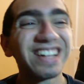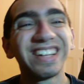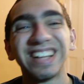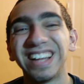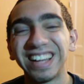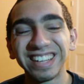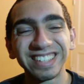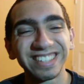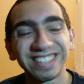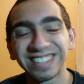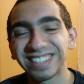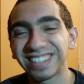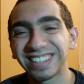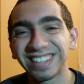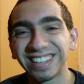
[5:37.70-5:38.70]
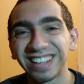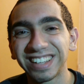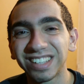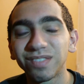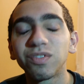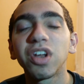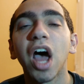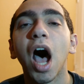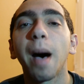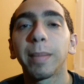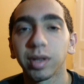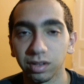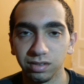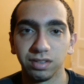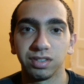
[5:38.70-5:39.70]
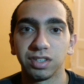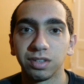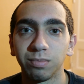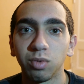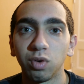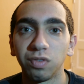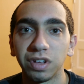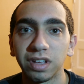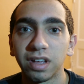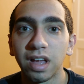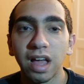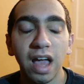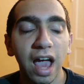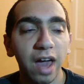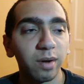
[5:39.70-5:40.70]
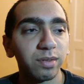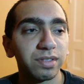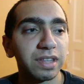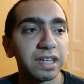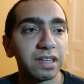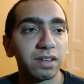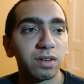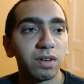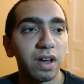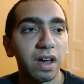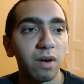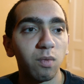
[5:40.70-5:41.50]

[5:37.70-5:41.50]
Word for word: It's phenomenal, this movie. I don't think...